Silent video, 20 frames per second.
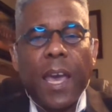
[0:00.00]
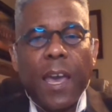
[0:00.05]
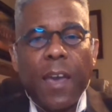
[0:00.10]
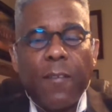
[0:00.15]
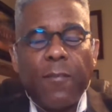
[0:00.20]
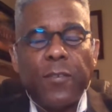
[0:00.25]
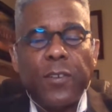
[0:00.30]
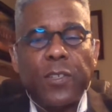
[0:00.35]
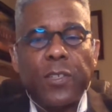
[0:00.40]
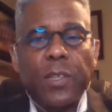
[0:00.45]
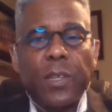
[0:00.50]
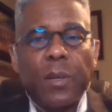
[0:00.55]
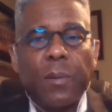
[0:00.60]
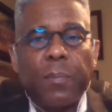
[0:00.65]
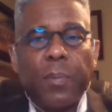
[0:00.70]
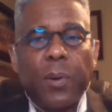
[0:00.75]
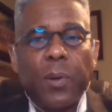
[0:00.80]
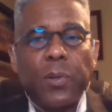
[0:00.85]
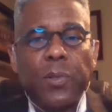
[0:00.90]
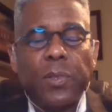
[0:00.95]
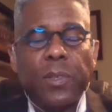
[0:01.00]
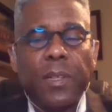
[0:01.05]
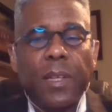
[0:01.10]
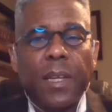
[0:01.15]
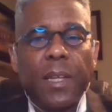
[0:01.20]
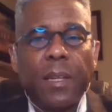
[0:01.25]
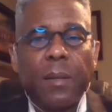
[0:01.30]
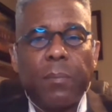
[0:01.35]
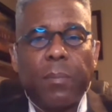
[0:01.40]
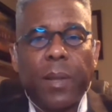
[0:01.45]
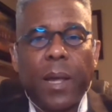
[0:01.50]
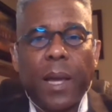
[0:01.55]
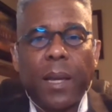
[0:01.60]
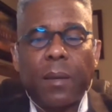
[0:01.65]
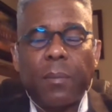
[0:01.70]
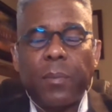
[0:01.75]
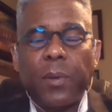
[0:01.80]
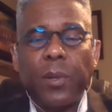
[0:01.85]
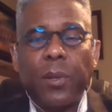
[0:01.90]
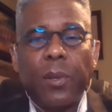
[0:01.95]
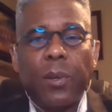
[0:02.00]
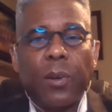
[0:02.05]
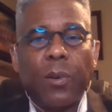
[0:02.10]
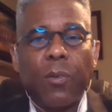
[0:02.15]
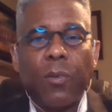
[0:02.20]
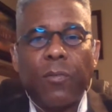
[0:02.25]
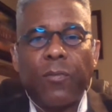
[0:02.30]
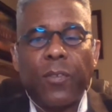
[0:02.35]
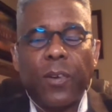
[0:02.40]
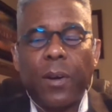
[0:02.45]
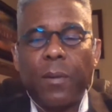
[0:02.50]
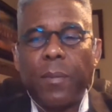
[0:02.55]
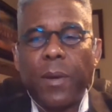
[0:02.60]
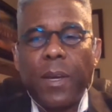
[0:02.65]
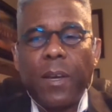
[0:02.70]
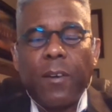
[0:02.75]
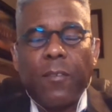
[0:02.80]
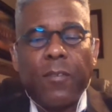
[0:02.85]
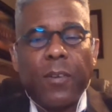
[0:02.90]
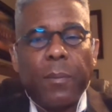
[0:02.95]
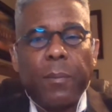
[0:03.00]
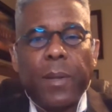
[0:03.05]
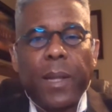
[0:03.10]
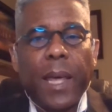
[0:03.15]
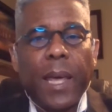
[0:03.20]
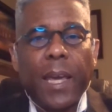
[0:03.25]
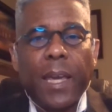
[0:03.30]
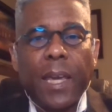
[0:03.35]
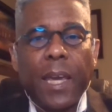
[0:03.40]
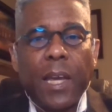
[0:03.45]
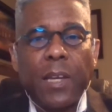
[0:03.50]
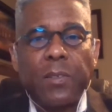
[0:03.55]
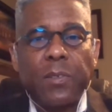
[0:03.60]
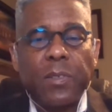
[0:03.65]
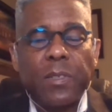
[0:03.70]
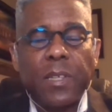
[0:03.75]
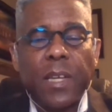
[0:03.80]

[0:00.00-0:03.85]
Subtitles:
every single person in the Black community from Lancaster,